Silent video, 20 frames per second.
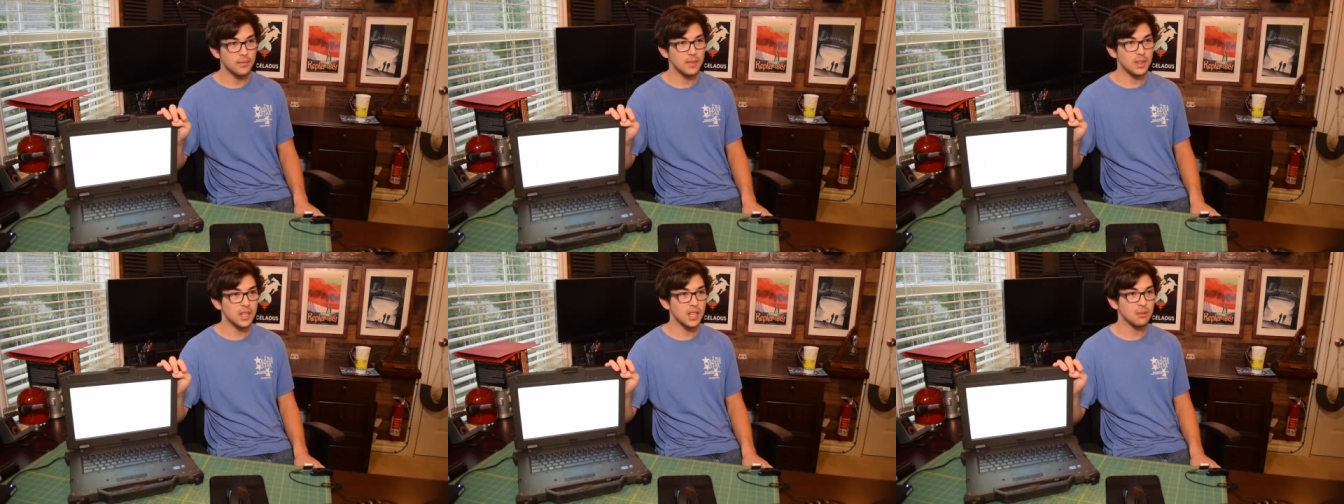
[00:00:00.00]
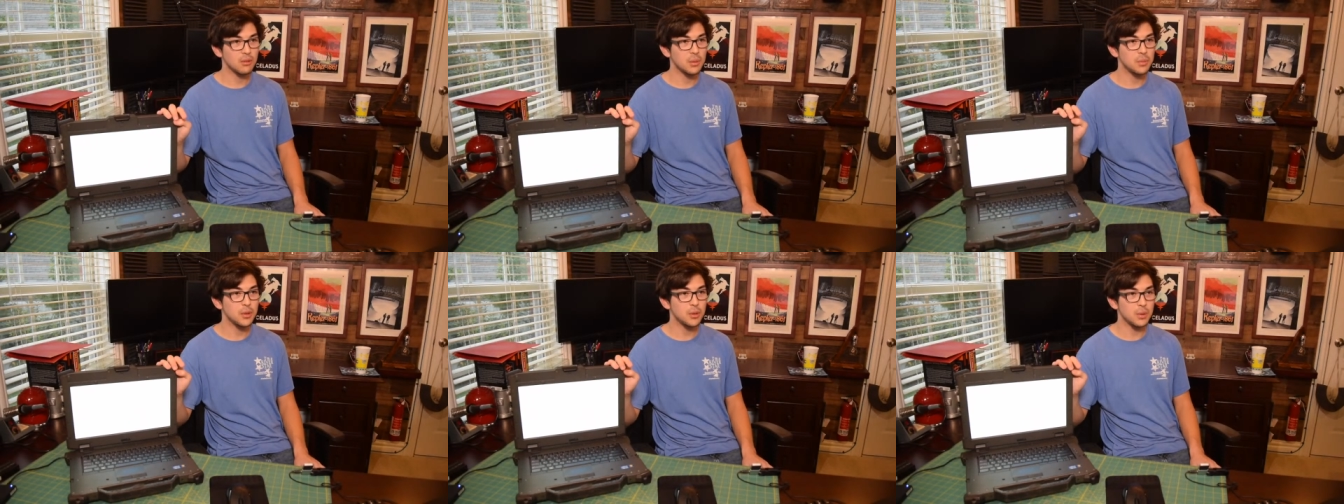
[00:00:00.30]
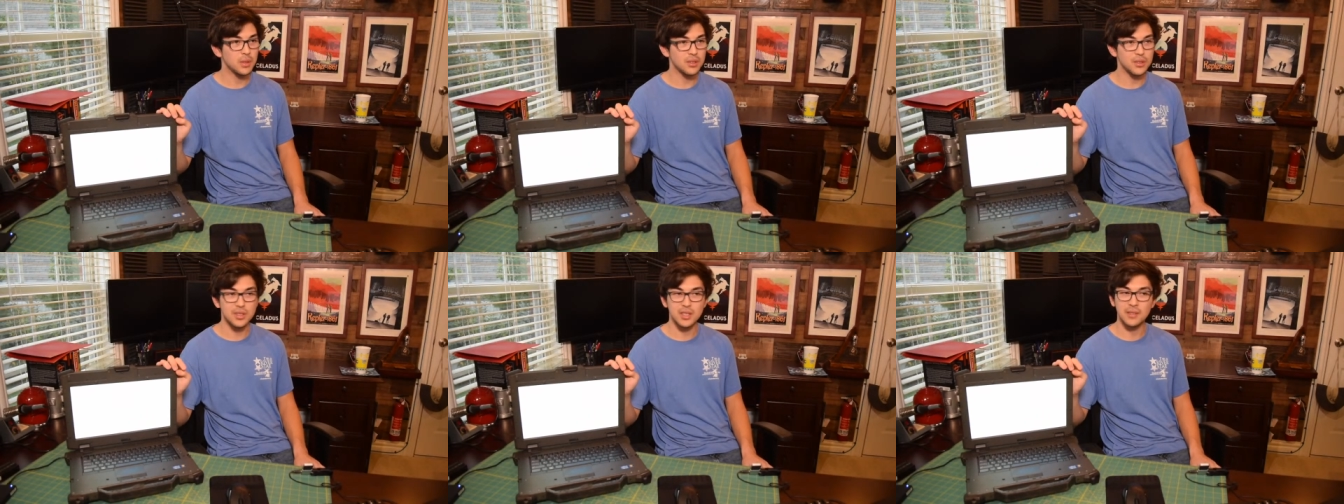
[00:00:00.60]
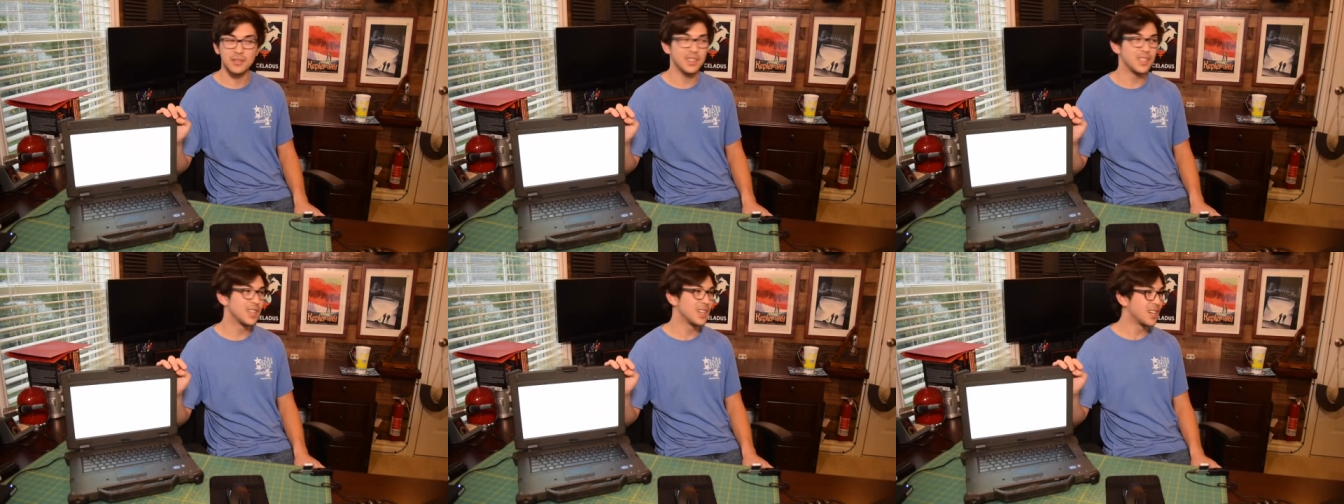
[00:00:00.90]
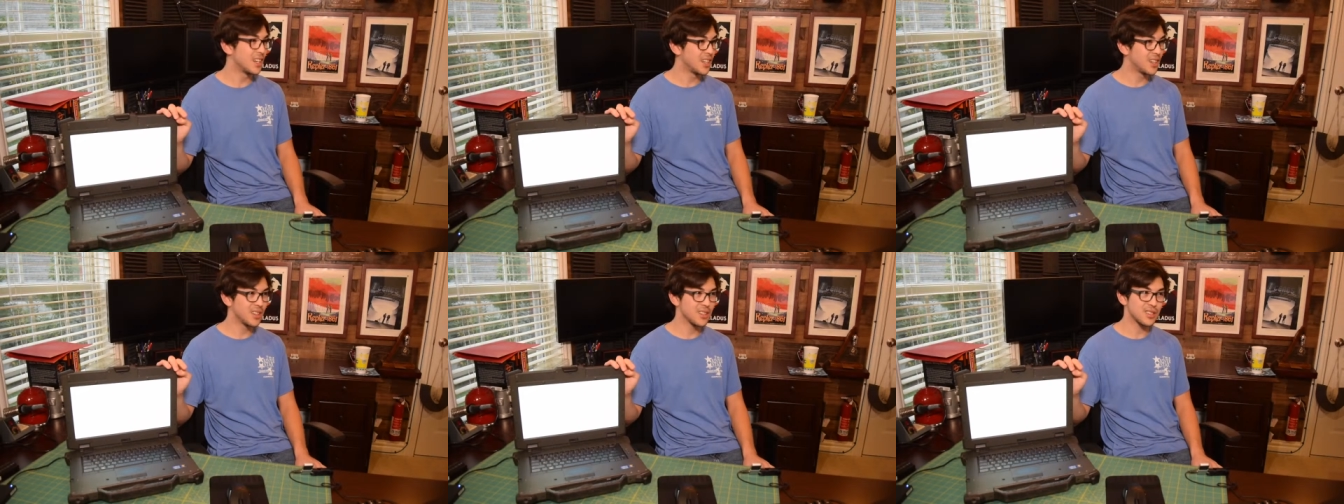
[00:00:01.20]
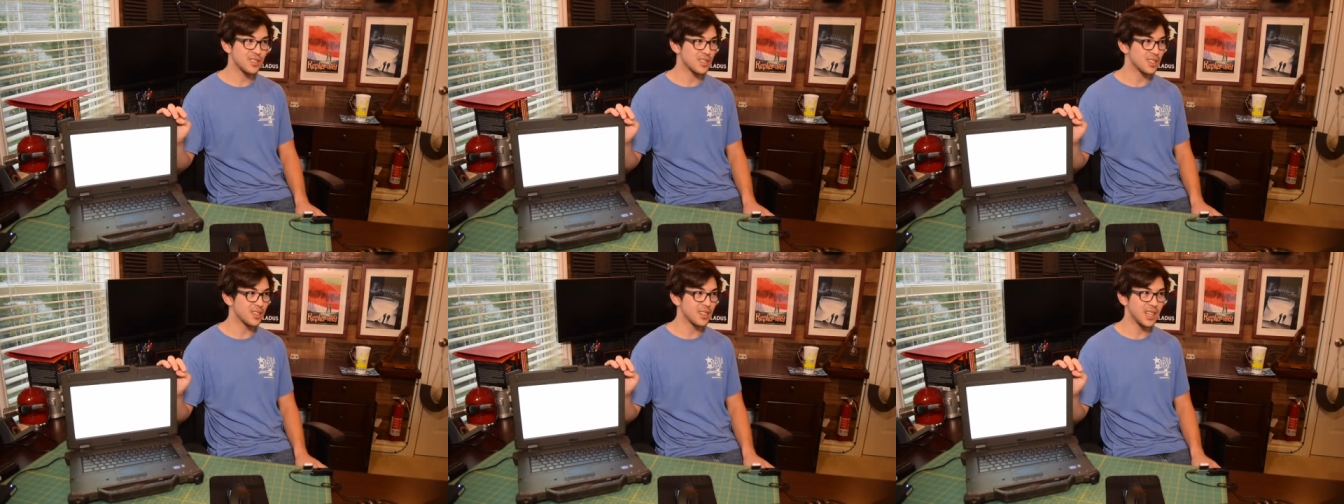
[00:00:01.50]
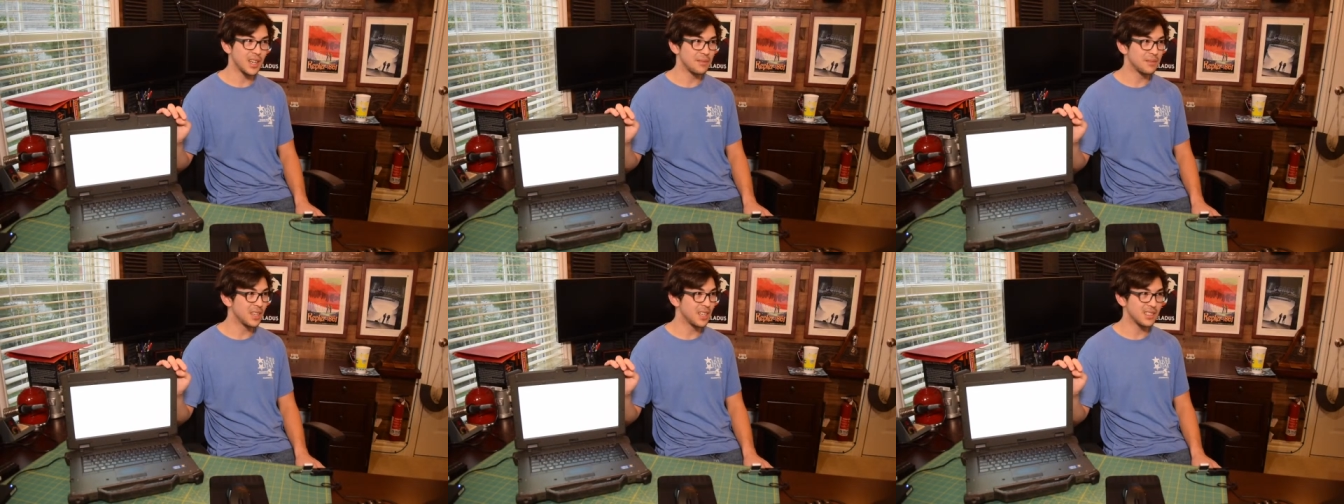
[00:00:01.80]
Can we boot Windows 7? No,
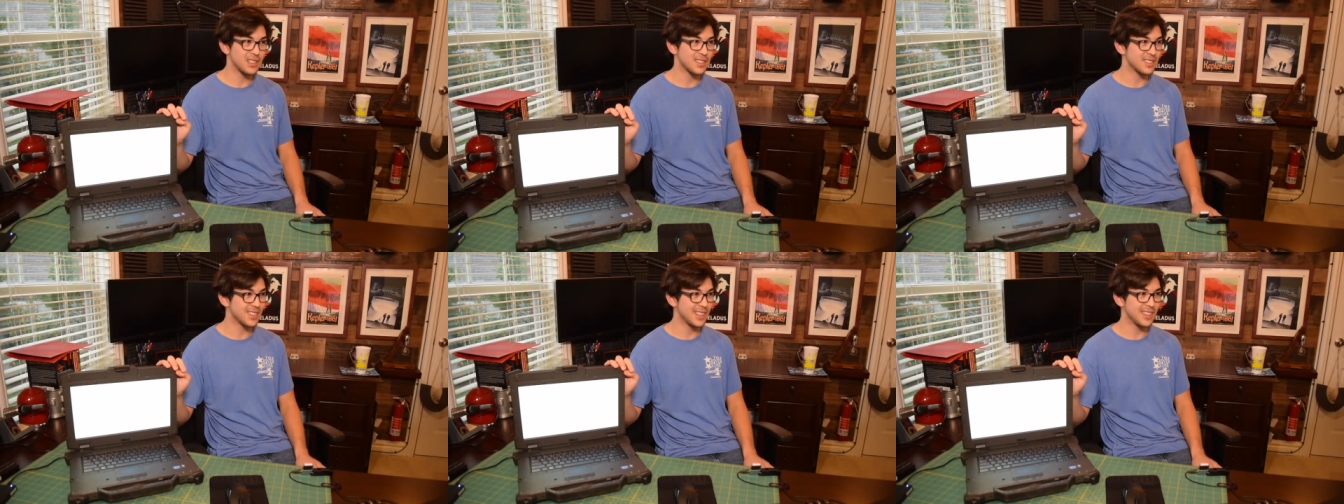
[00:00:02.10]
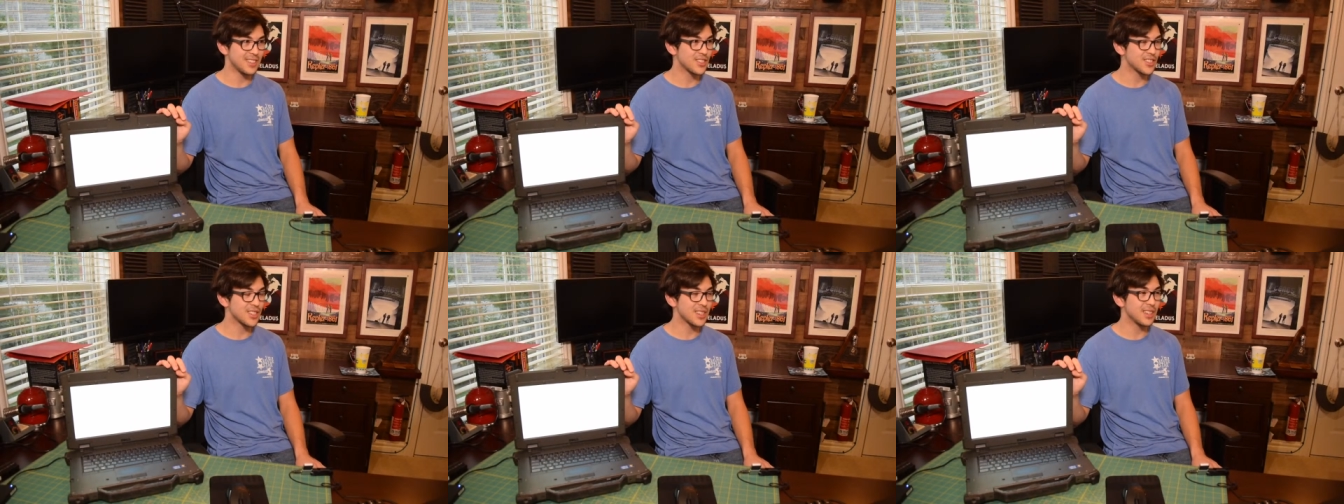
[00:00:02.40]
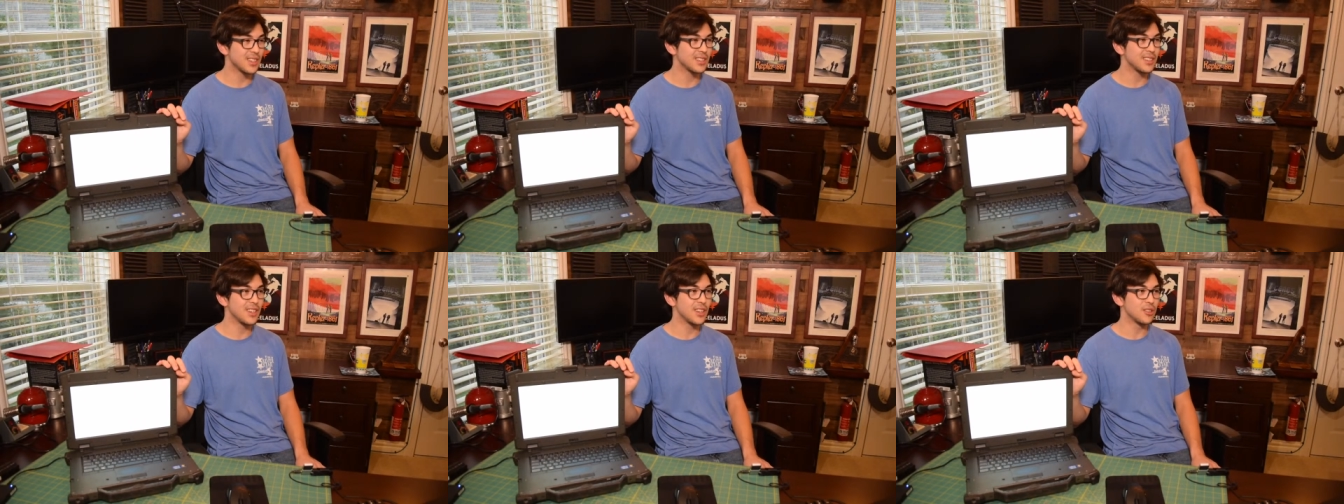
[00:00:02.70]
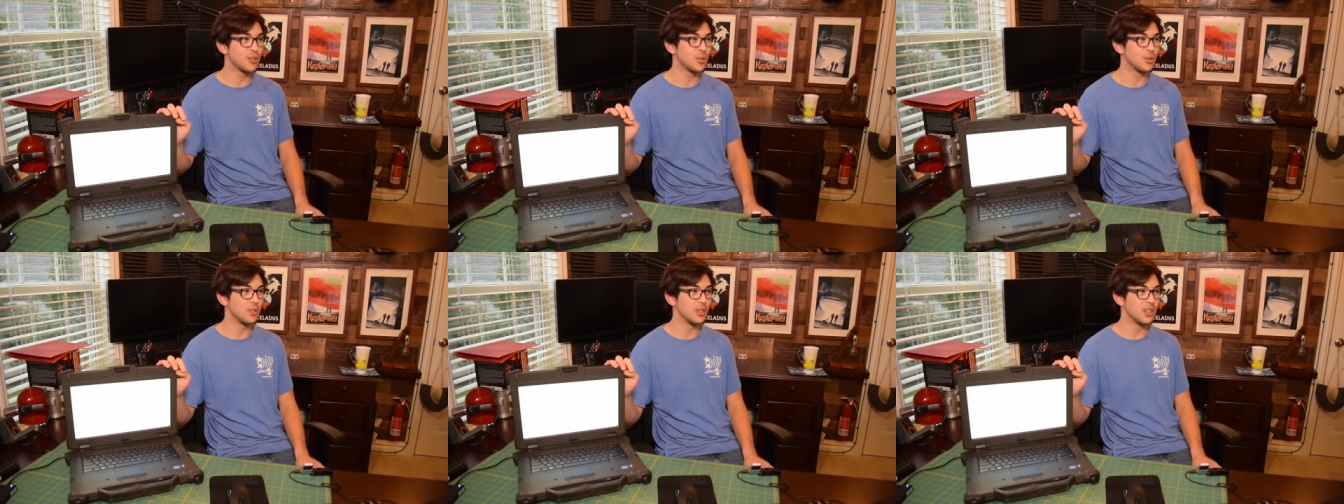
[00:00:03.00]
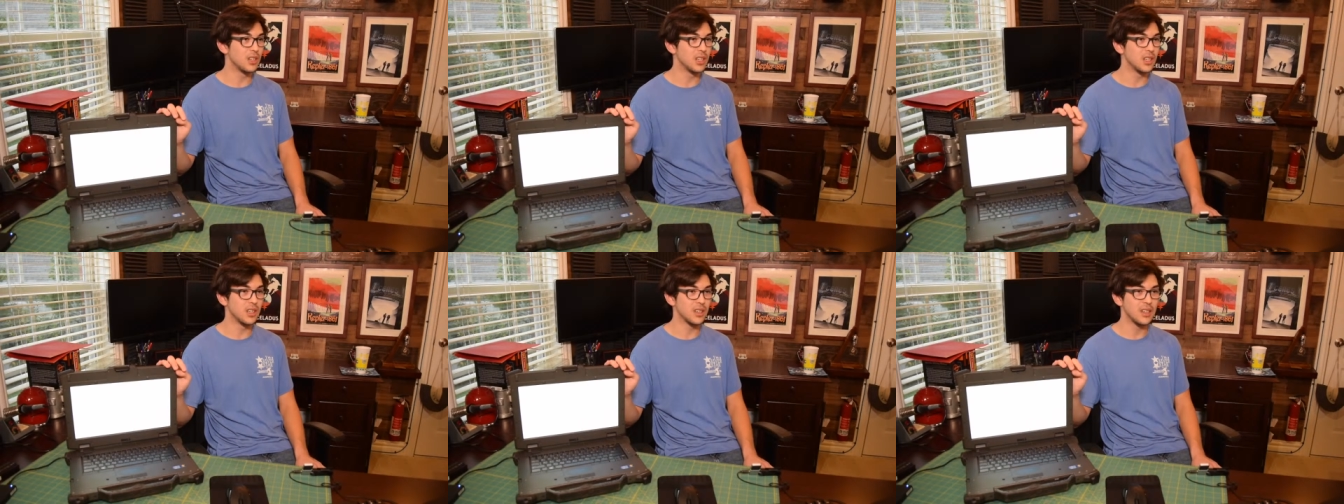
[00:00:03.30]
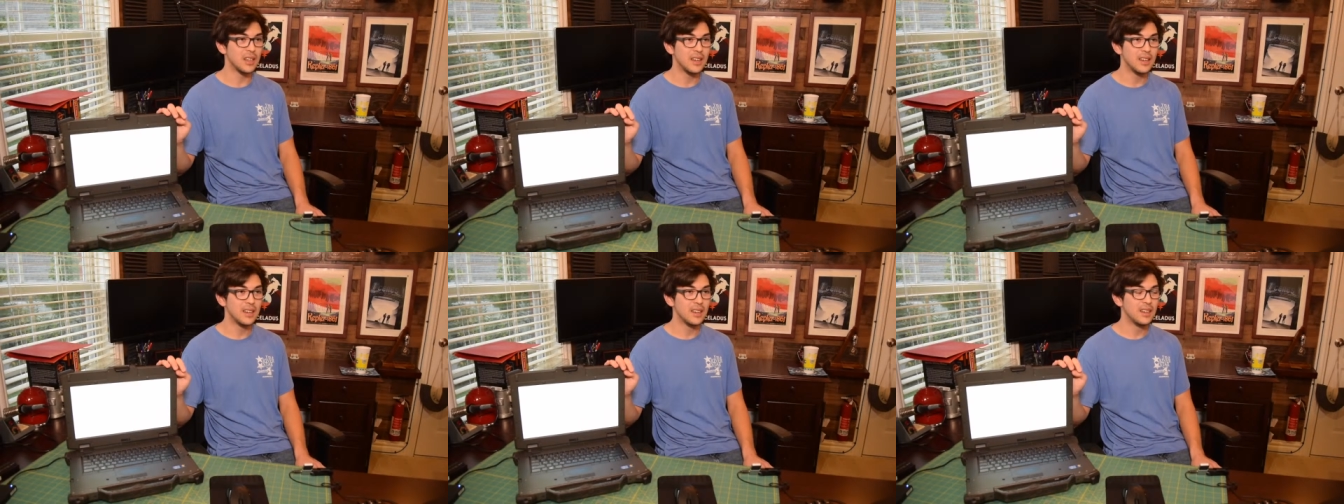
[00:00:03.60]
sorry. I'm, I just, it's just going to take too long.